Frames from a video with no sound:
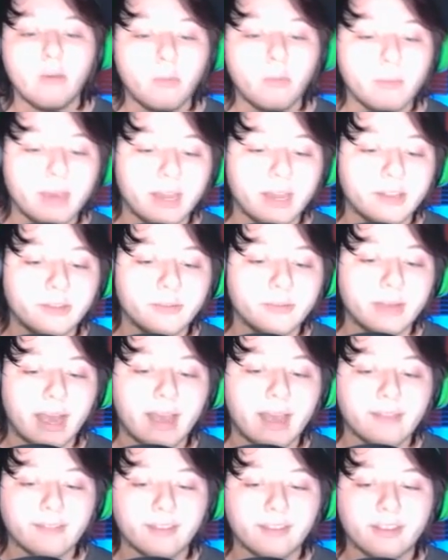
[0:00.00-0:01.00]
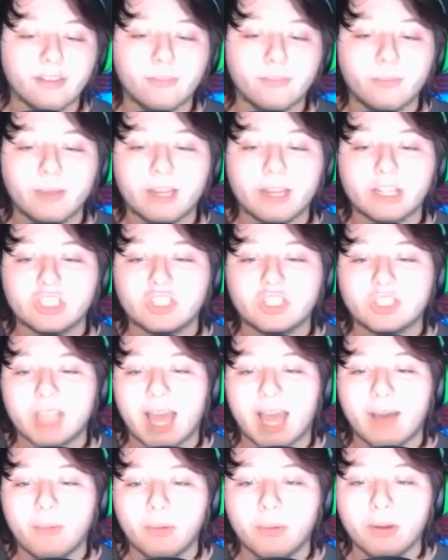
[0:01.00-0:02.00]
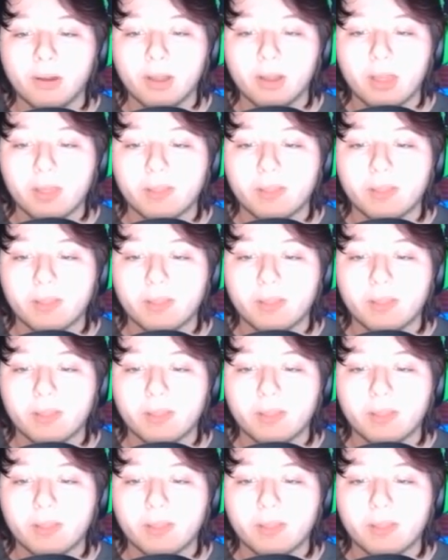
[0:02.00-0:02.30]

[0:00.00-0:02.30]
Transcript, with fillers: gotta do, guys, is we gotta shower this